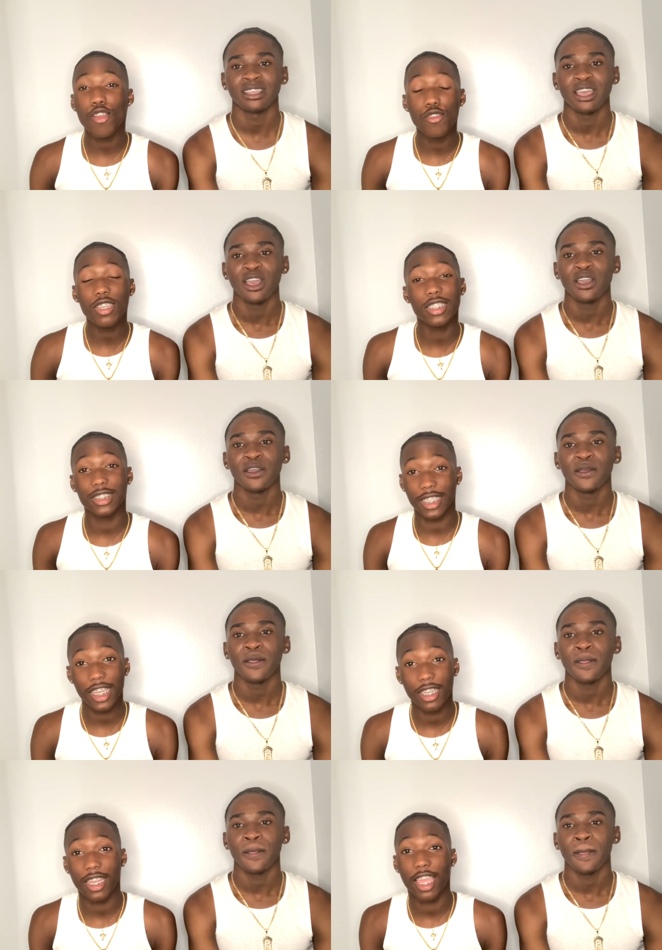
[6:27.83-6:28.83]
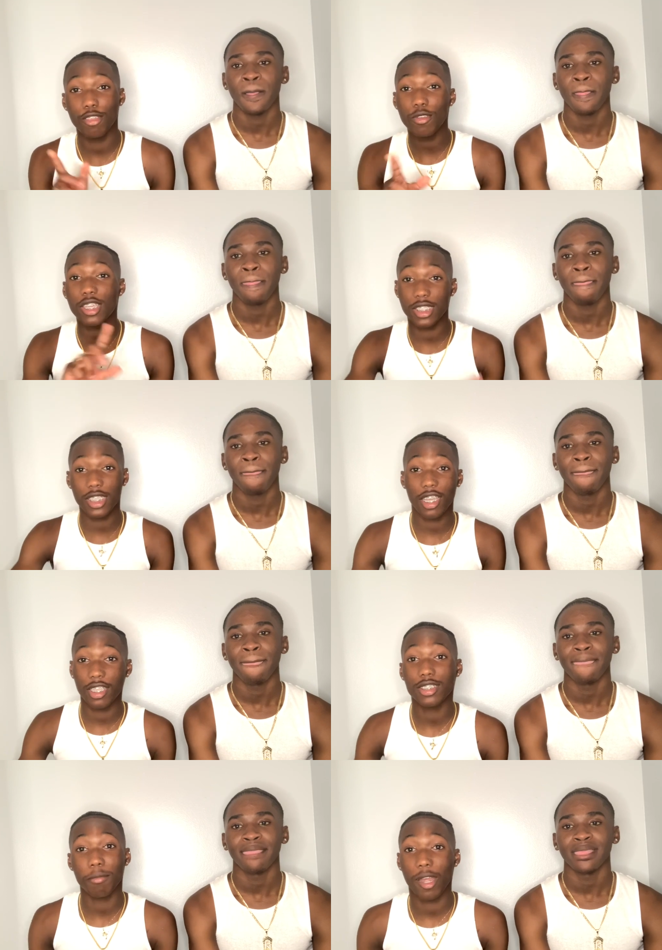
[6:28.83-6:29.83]
Speaker 1: you can tell. Like you can tell
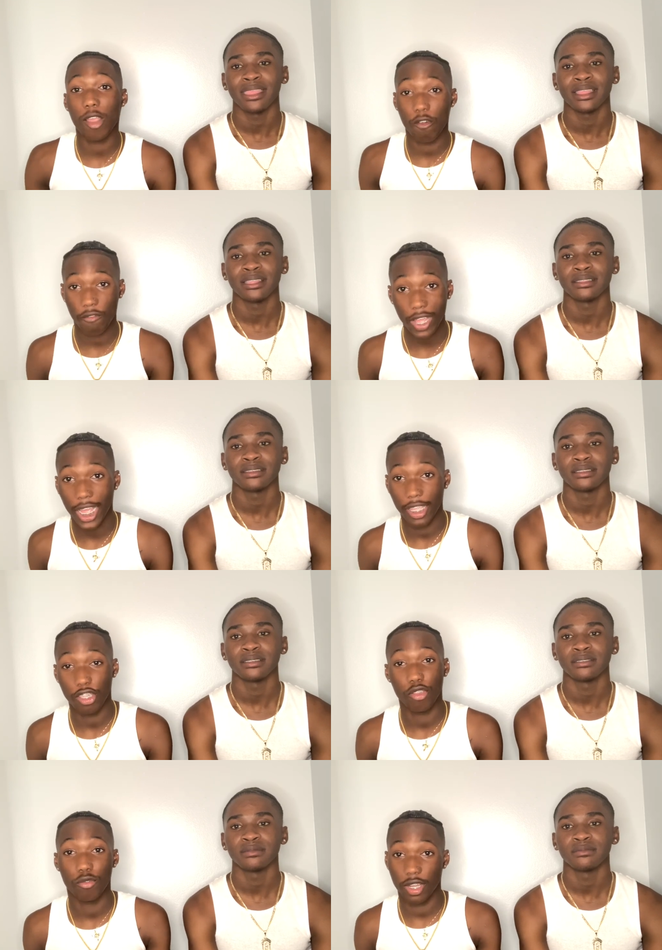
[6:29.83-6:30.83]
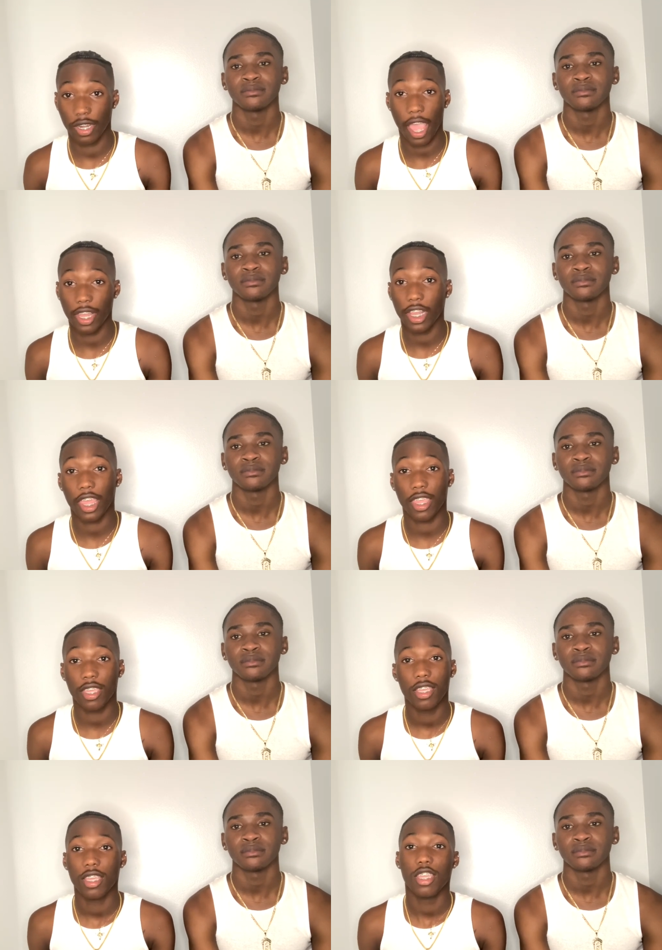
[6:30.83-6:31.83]
if somebody gonna find you or not. Like
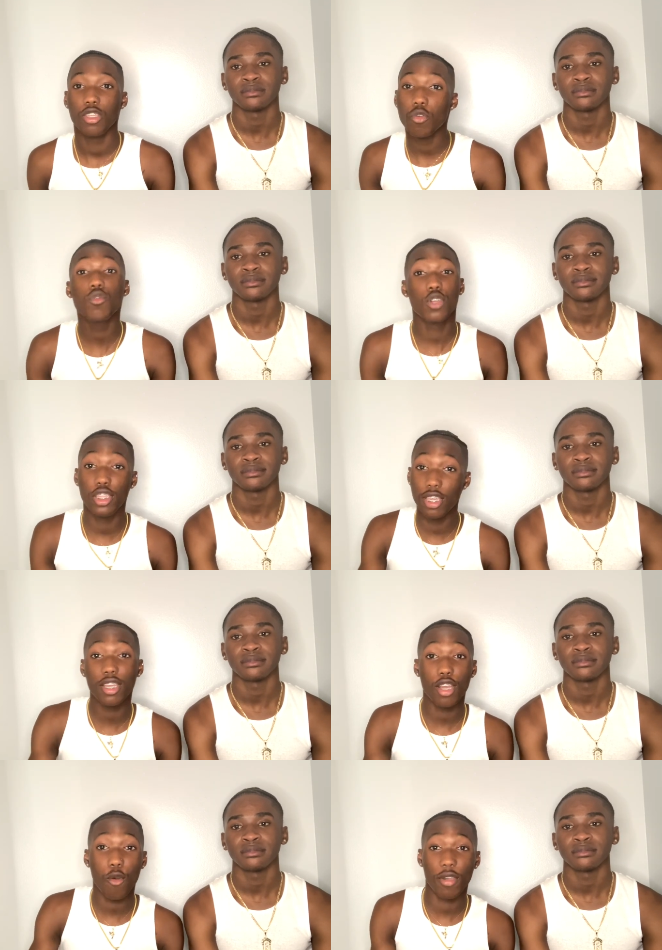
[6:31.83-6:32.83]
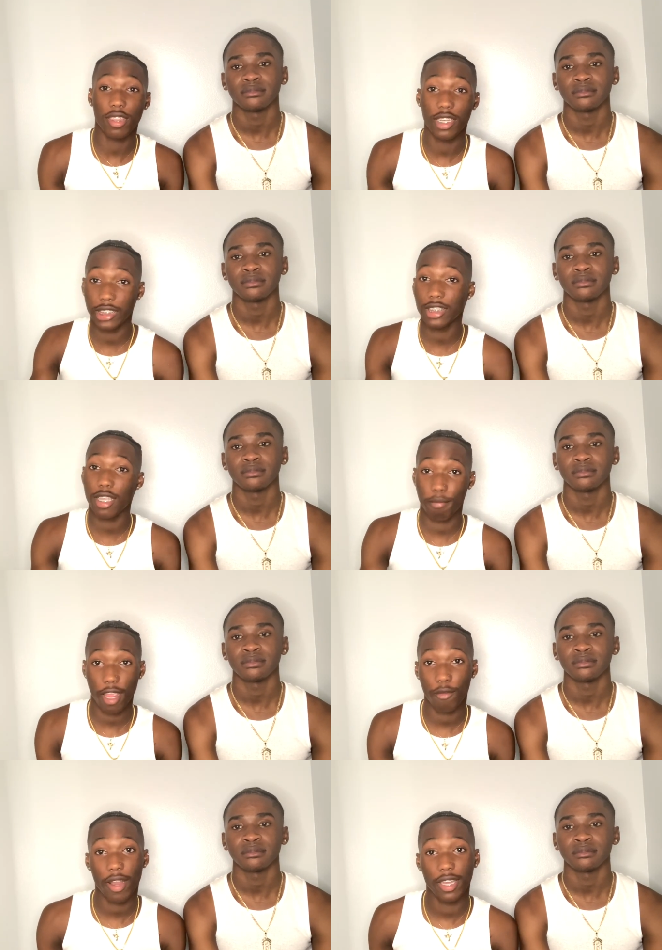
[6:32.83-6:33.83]
you, you know whether to step
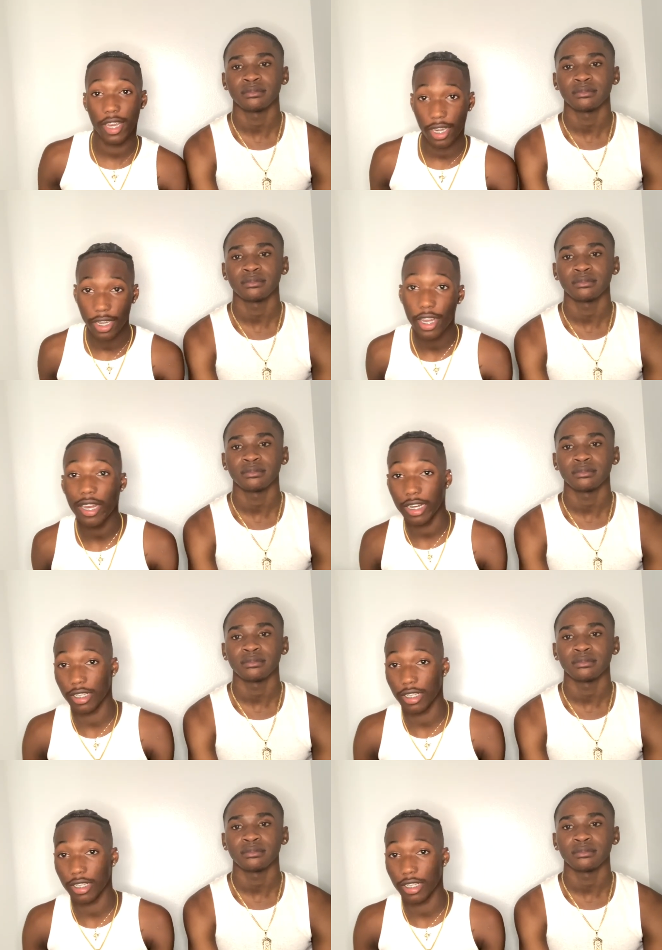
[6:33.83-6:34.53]
down right then and there or